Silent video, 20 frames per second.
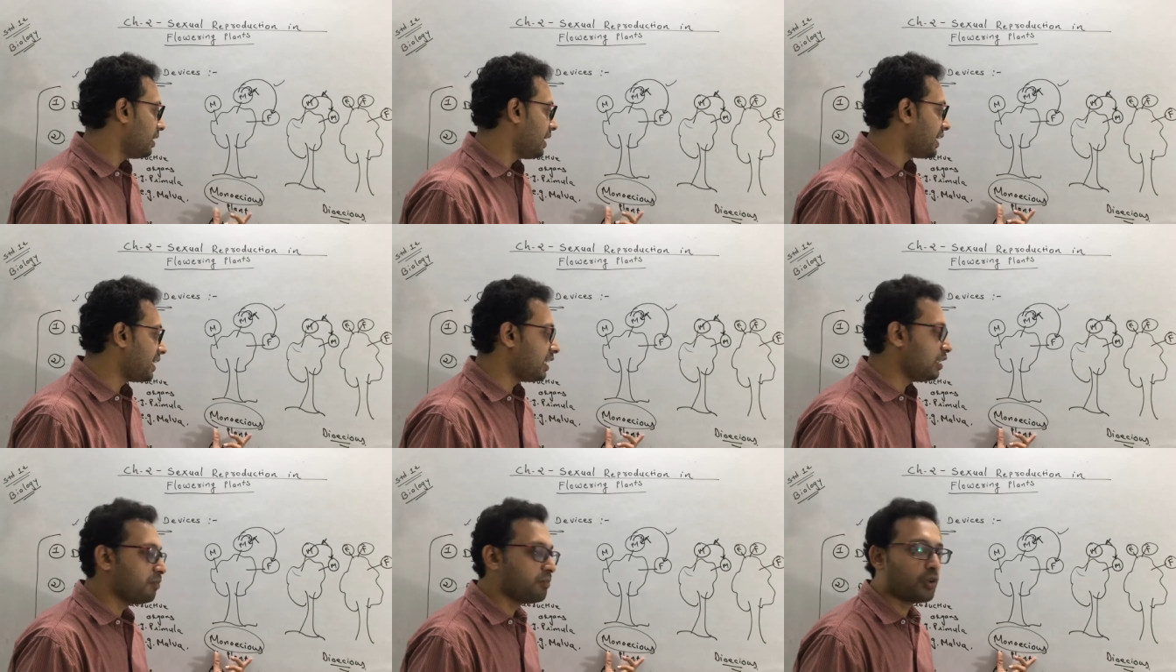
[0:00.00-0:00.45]

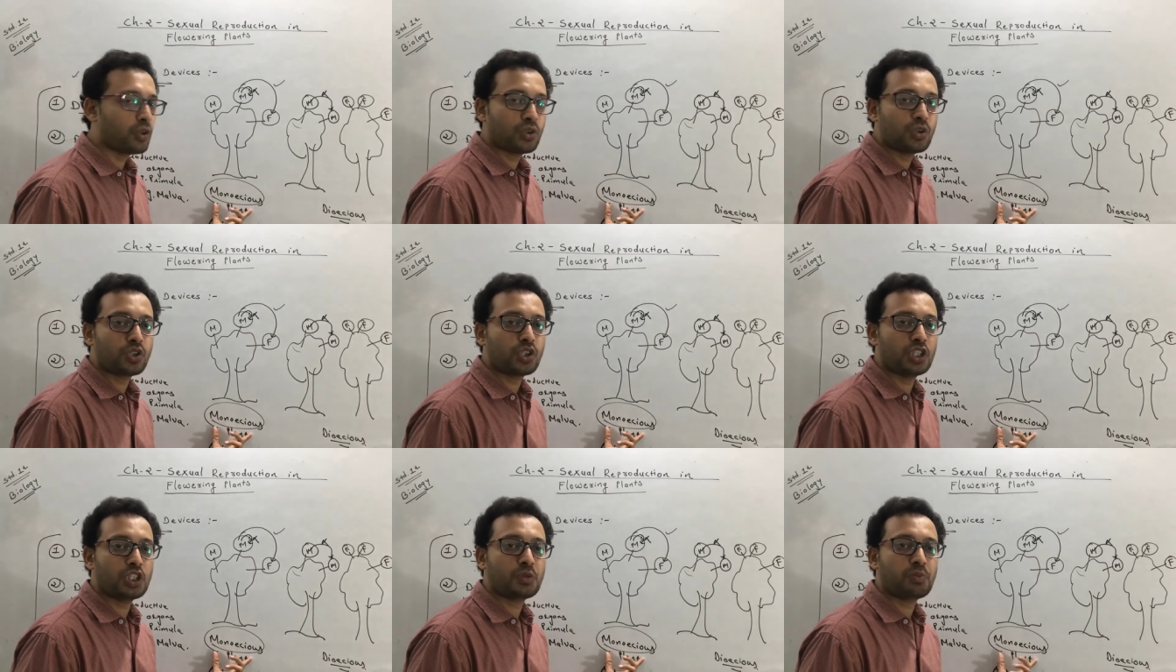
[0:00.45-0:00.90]
Like in
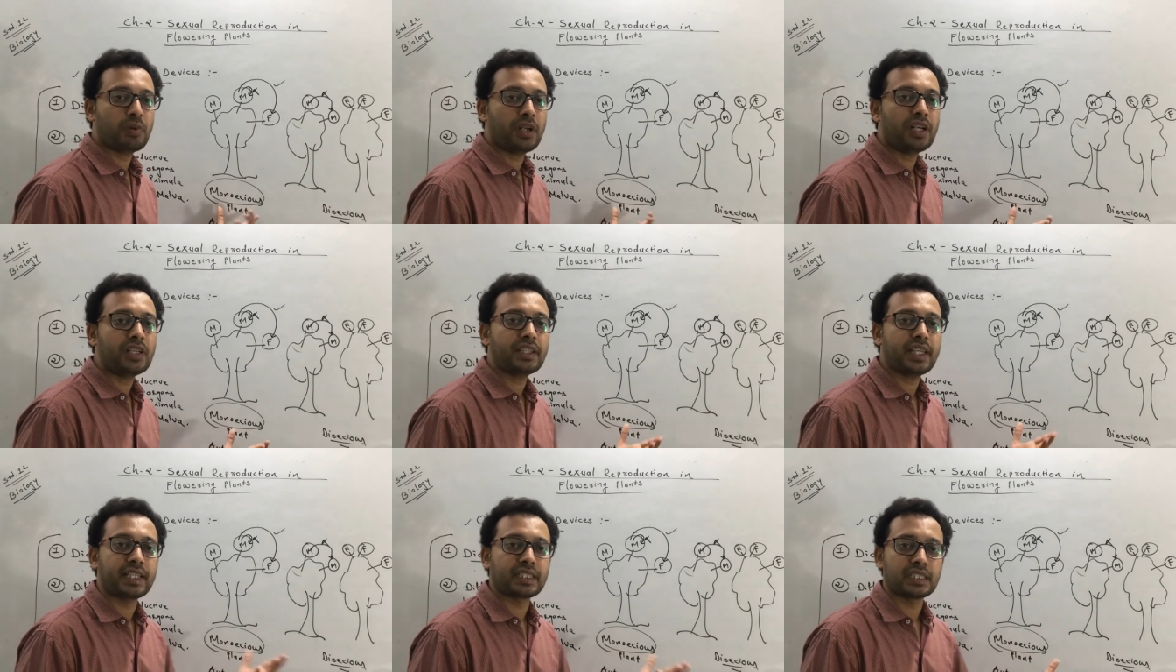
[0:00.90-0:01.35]
monoecious
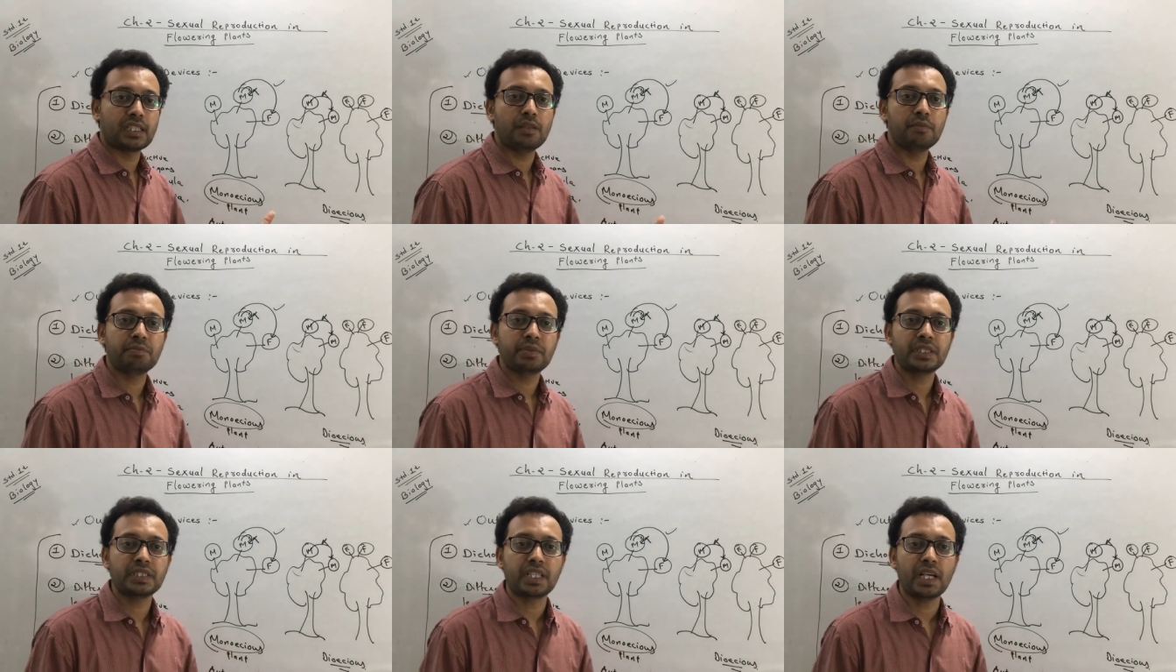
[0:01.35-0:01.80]
plant, the
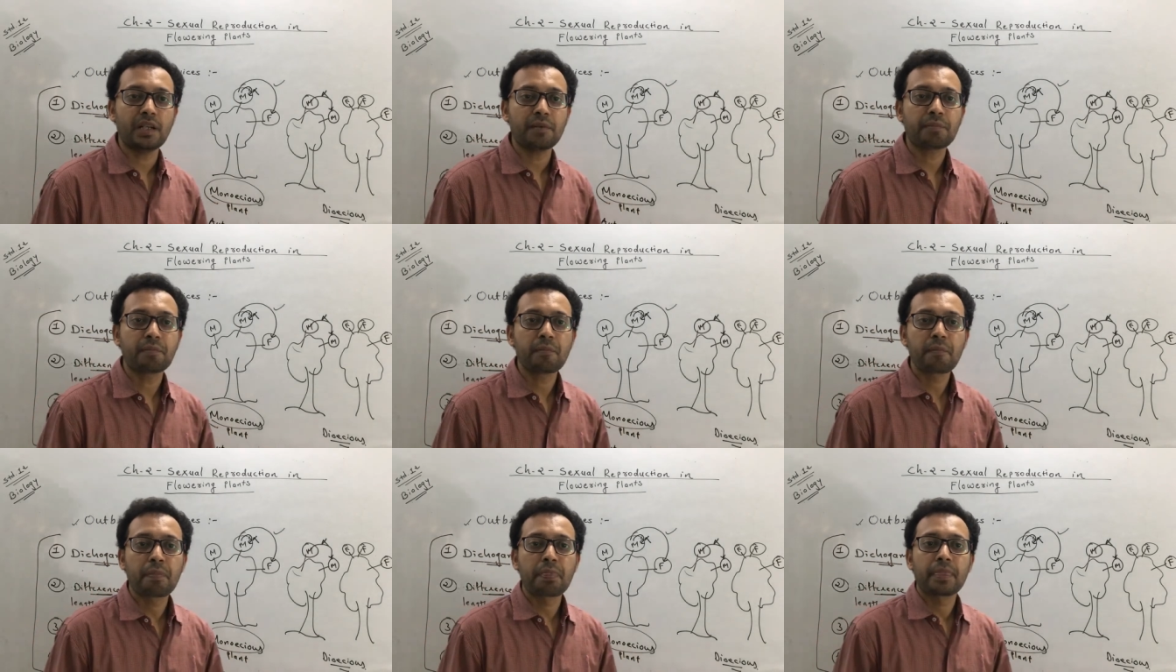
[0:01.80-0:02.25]
examples
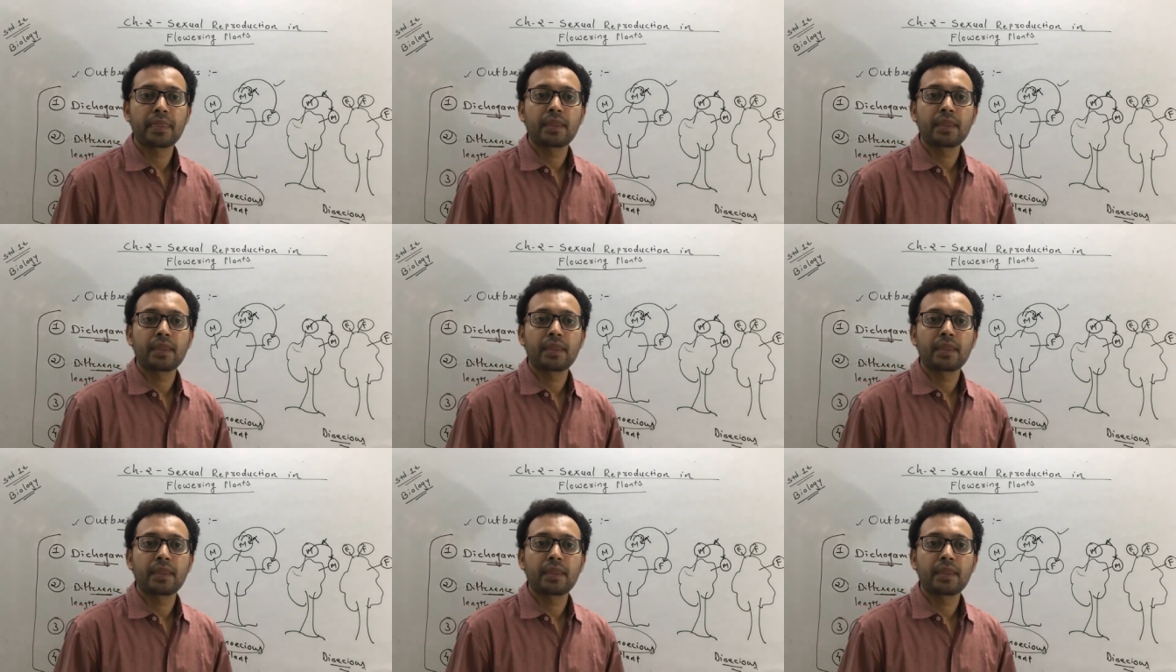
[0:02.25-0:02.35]
are